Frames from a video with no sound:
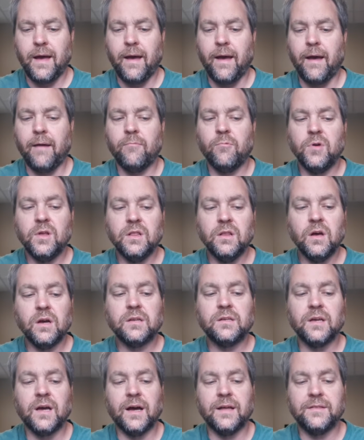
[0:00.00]
And we
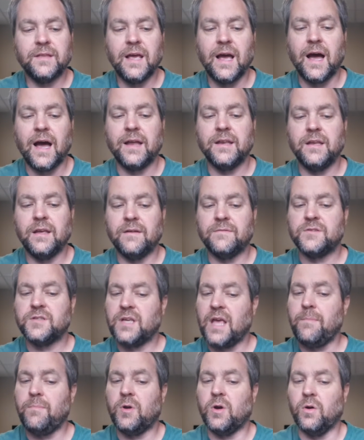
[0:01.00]
looked at the idea of
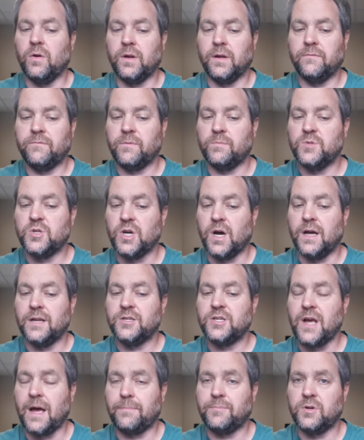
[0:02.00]
scapegoating from John
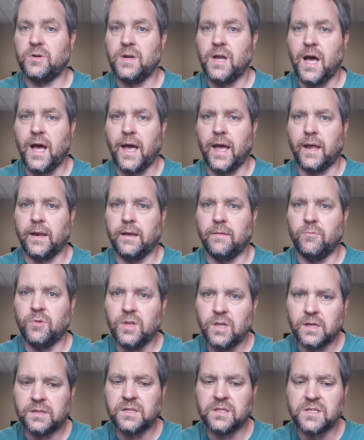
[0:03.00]
chapter 9, and we
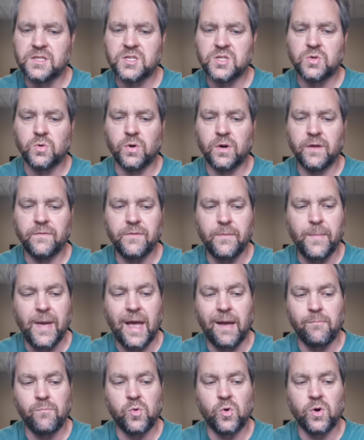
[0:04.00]
looked at the story of the
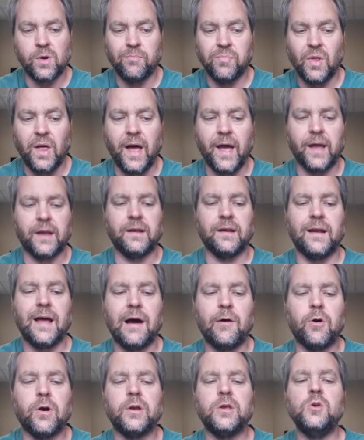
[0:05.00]
man born blind, and
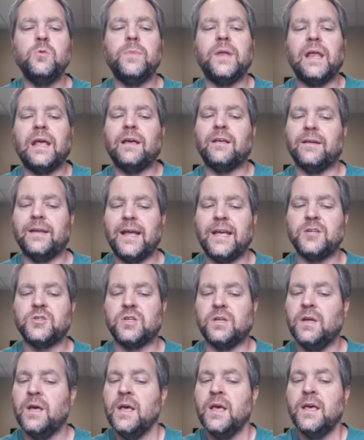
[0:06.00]
how our human
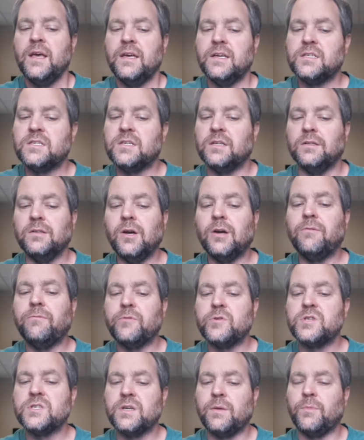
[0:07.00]
inclination is to look
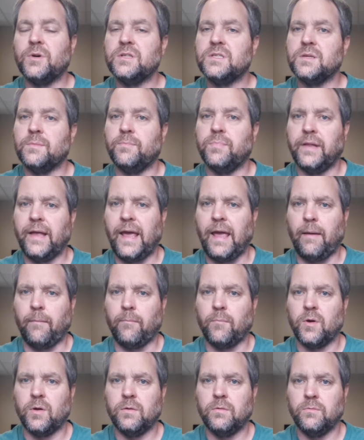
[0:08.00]
for someone to
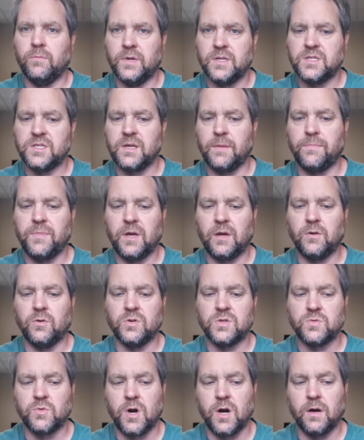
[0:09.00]
blame when something
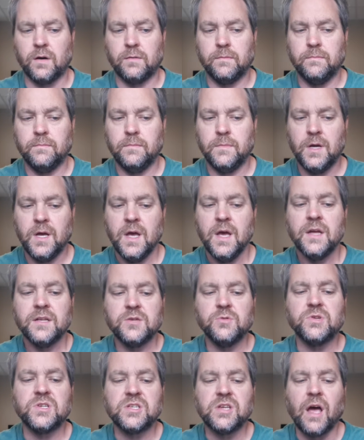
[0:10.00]
goes wrong,
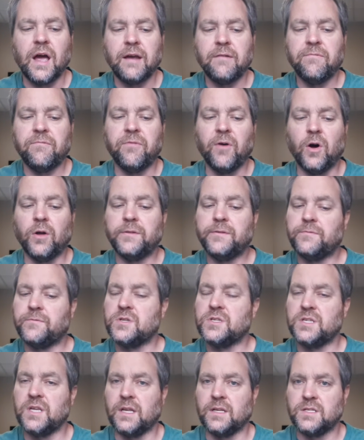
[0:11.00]
to assign fault for
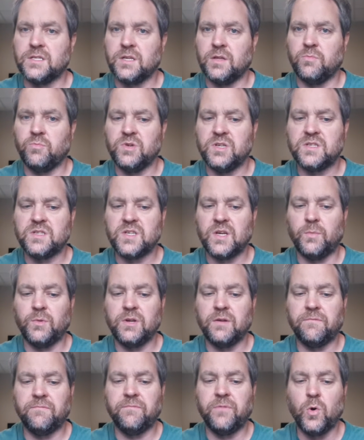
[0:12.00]
sin so that we have someone
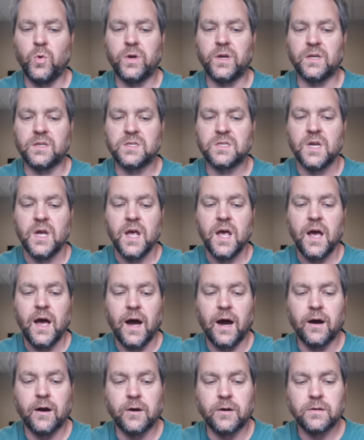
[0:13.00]
to focus
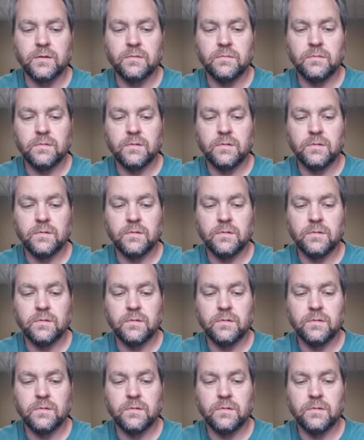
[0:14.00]
our